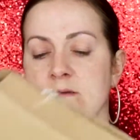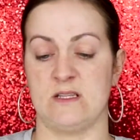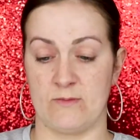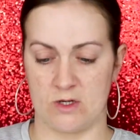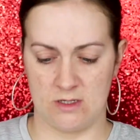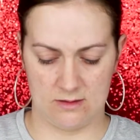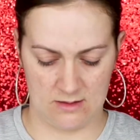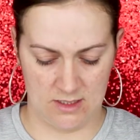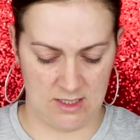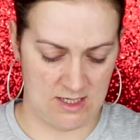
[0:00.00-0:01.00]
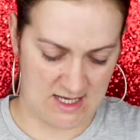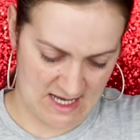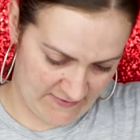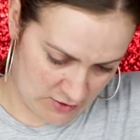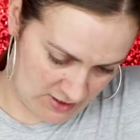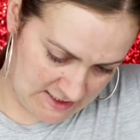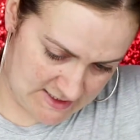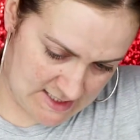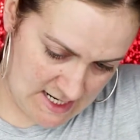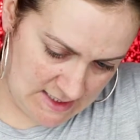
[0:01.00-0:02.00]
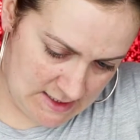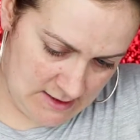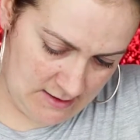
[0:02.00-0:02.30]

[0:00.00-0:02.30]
So I'm gonna have a look inside.